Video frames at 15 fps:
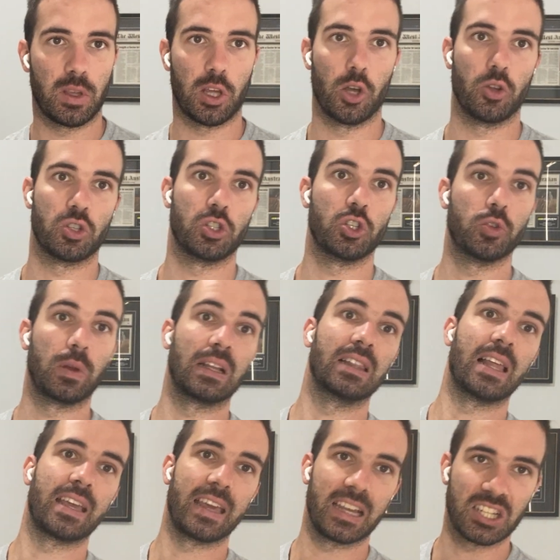curls and doing
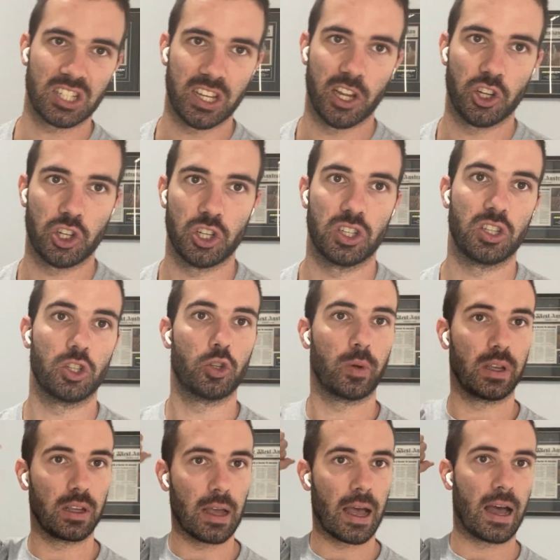leg extensions and
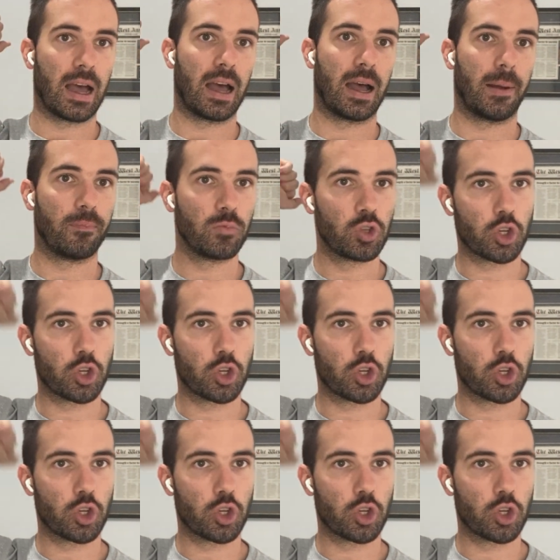doing uh,